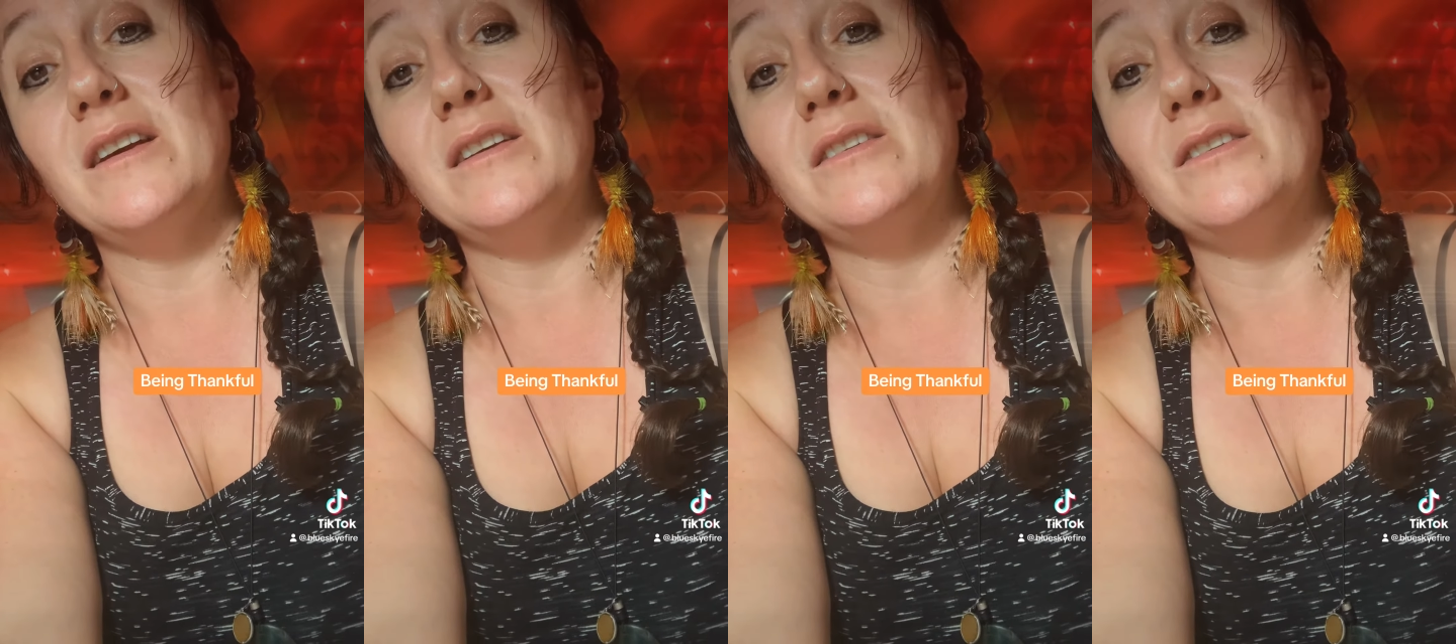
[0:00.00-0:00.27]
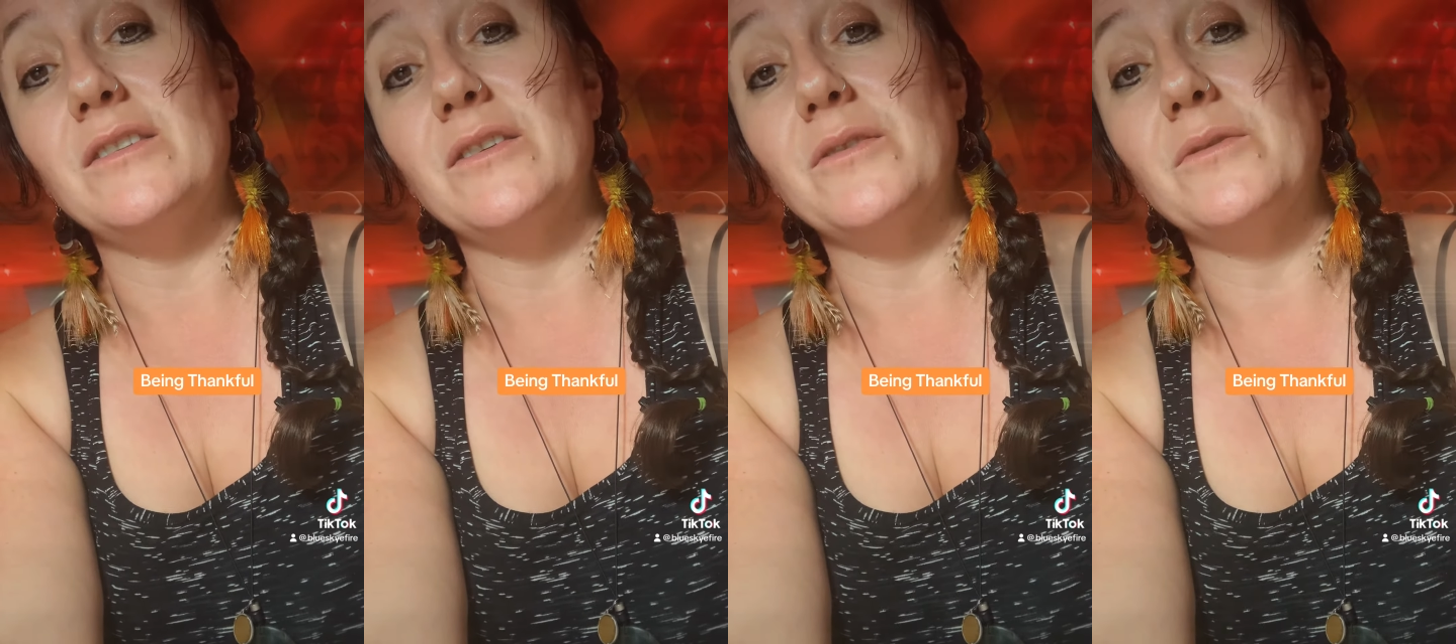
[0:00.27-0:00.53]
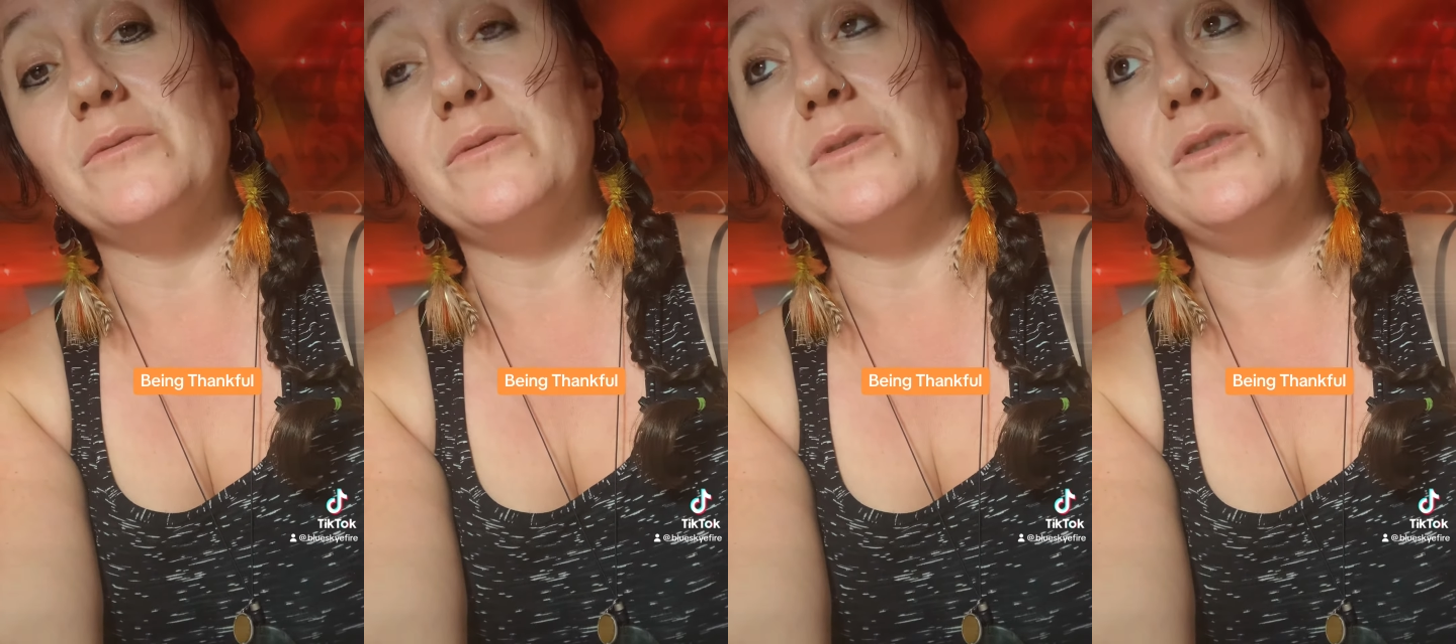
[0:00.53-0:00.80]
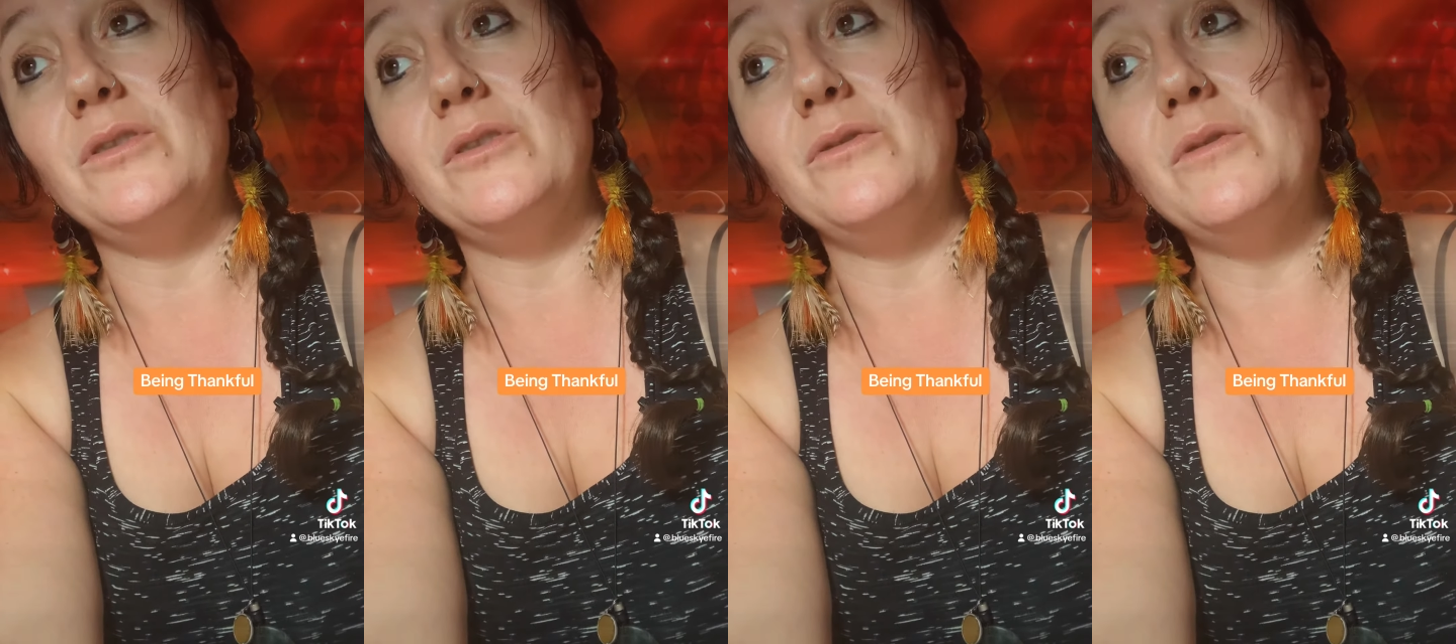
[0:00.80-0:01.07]

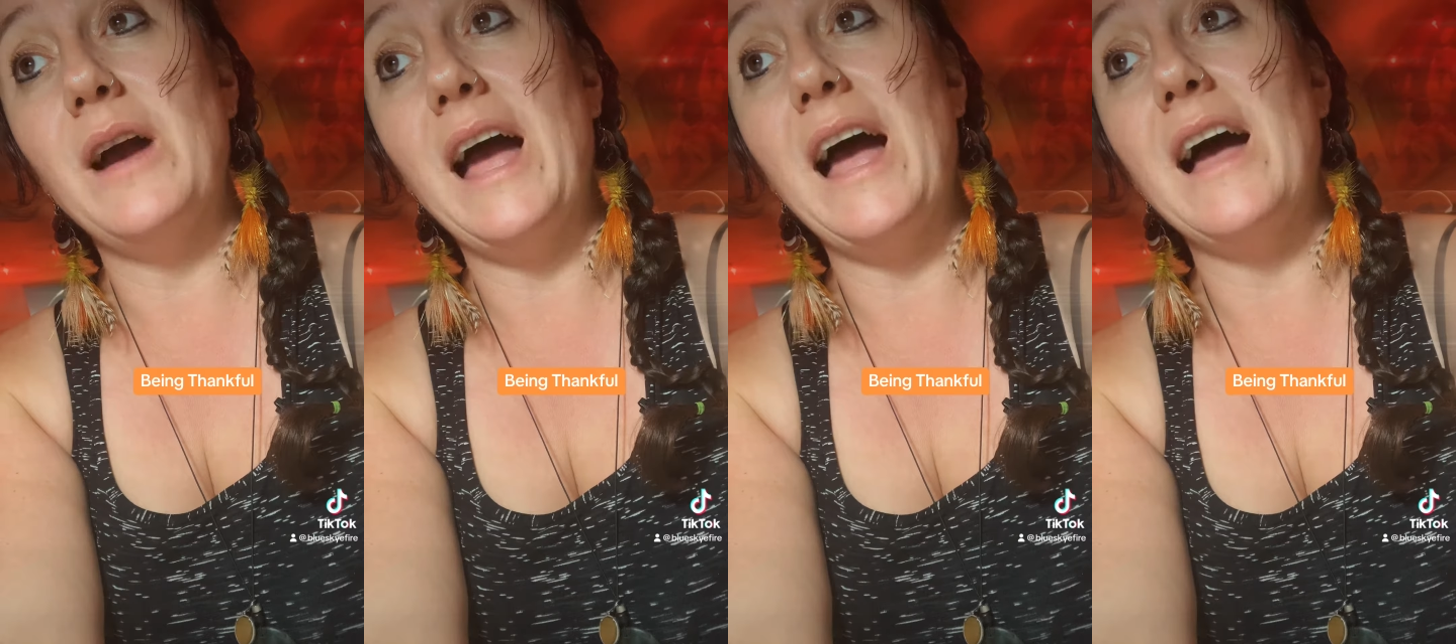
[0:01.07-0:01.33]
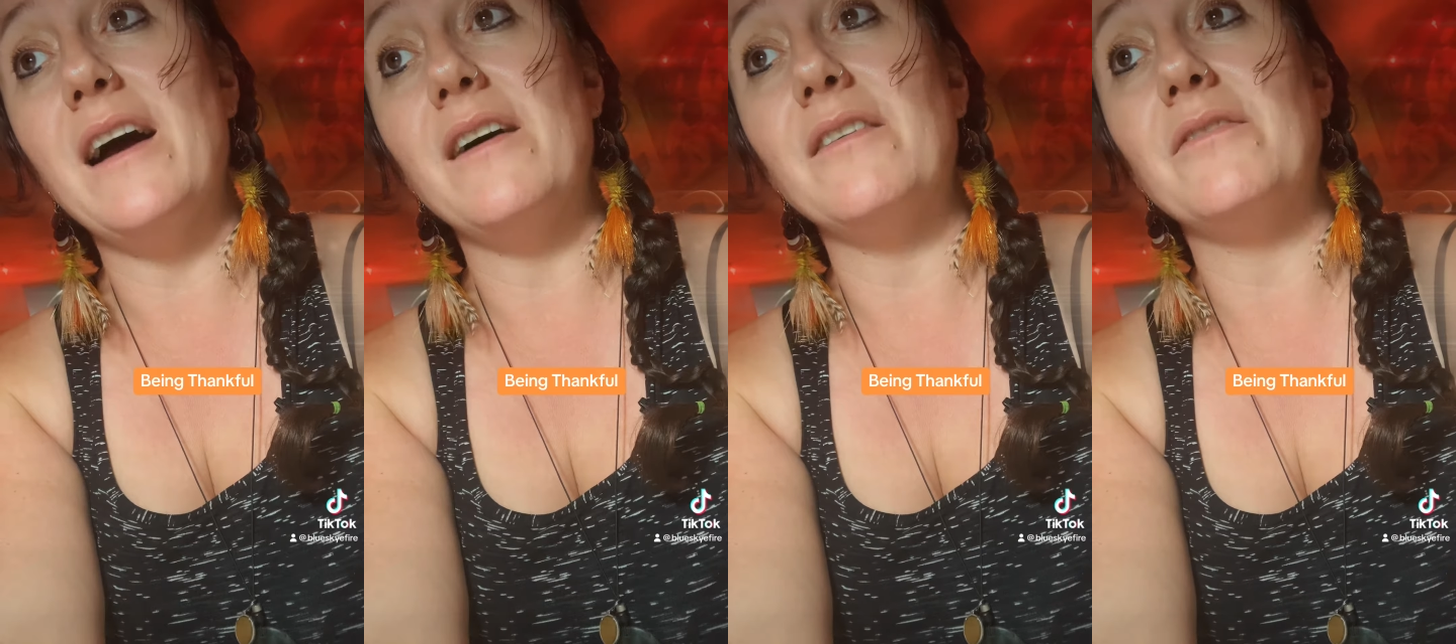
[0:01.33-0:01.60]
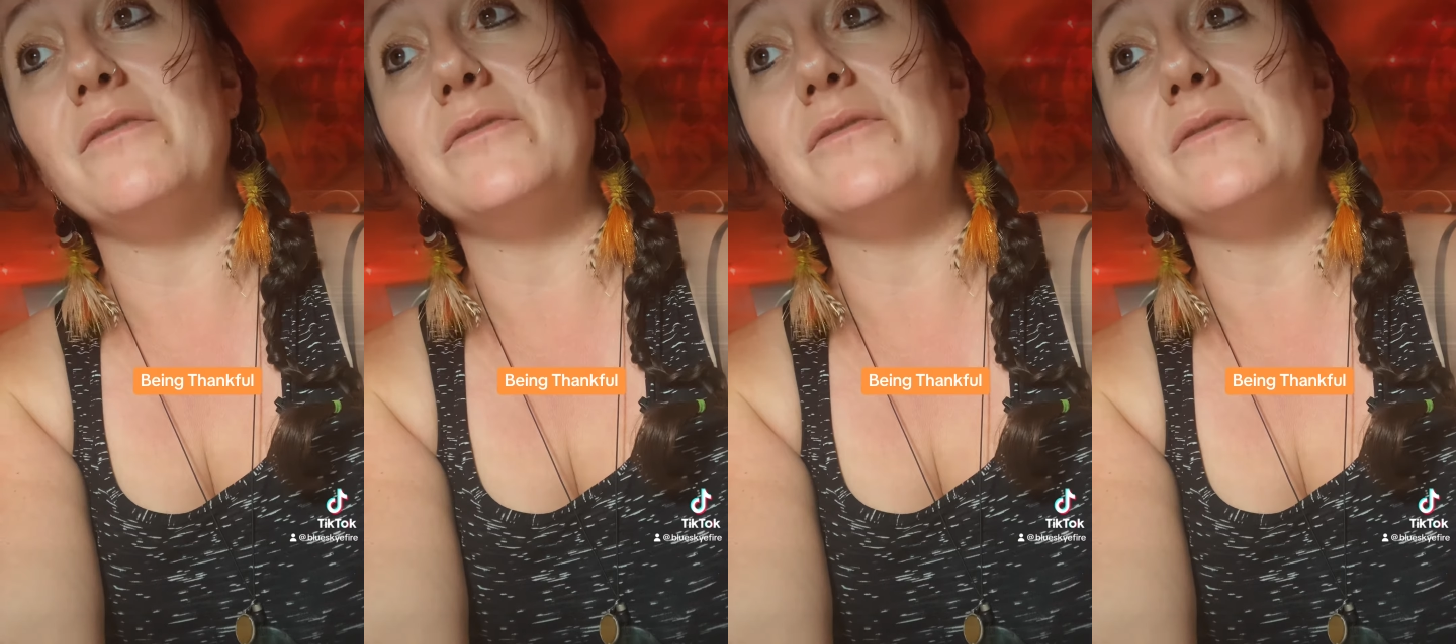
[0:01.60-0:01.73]
you have